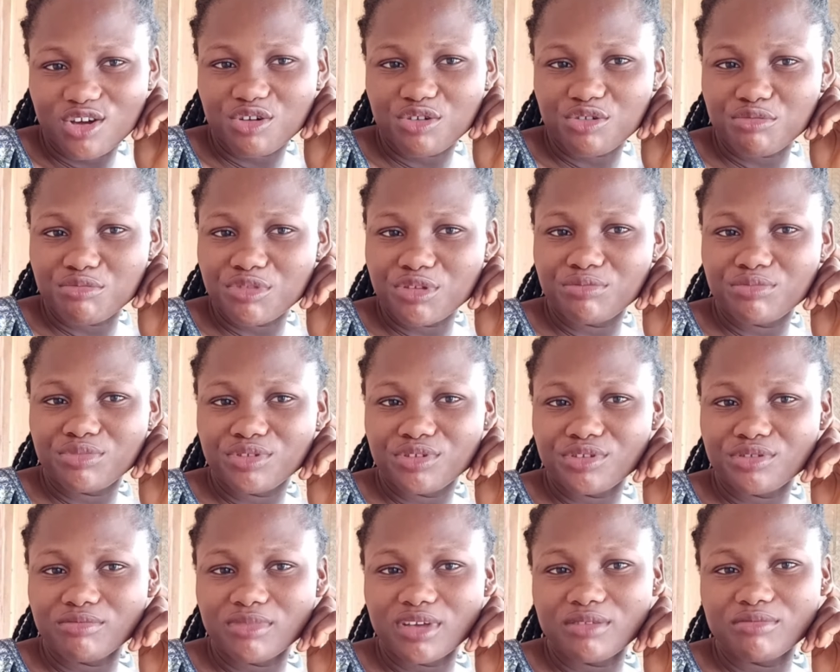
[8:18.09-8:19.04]
Or
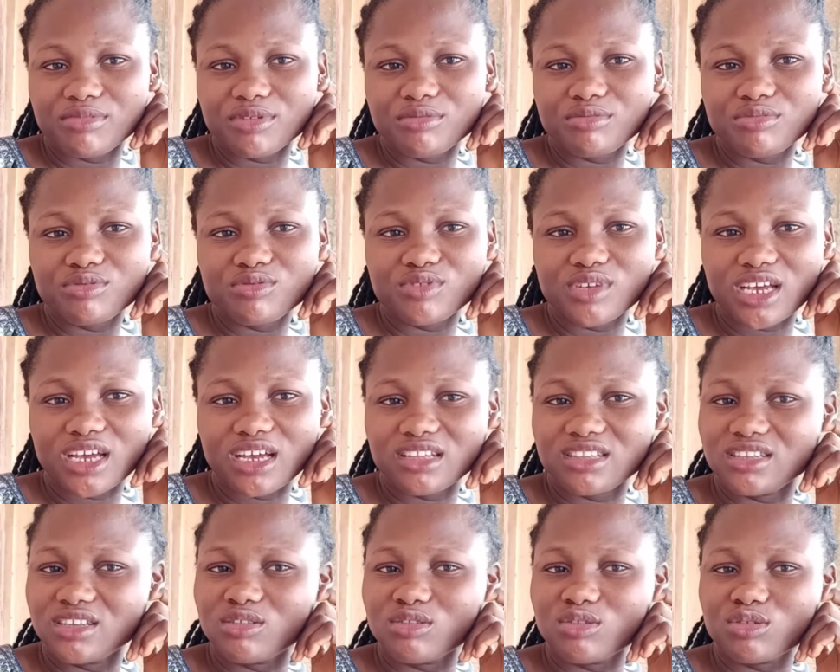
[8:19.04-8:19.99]
maybe my baby will
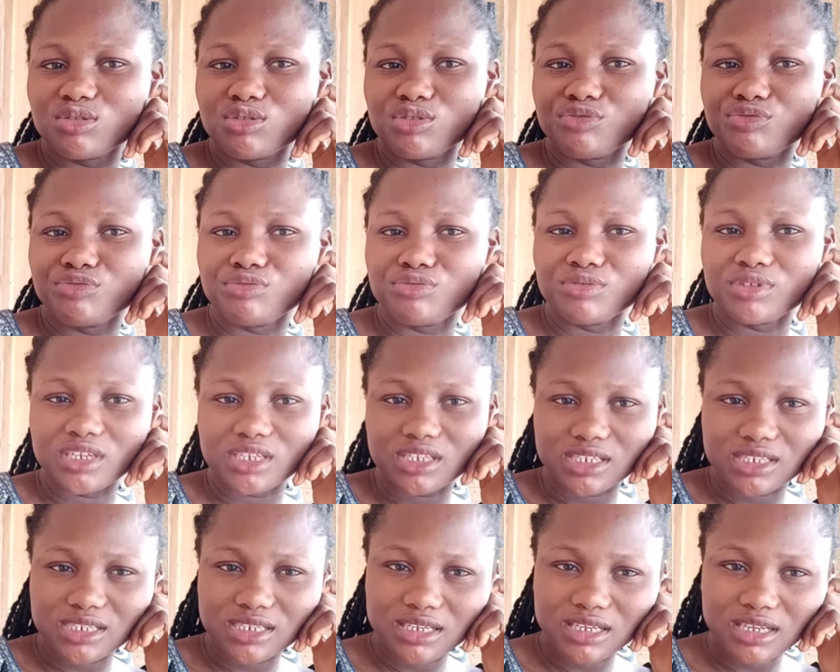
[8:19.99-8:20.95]
add a lot of
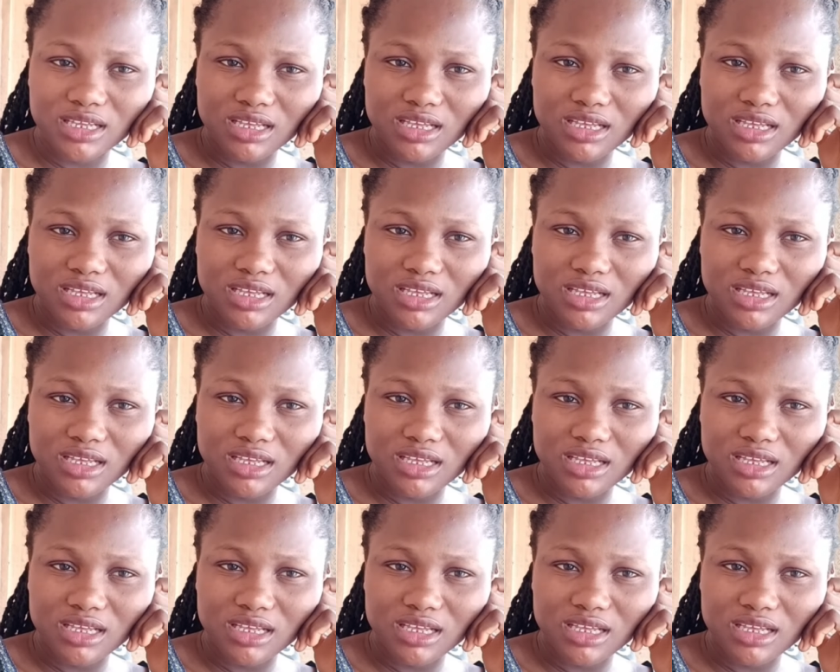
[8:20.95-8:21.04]
weight.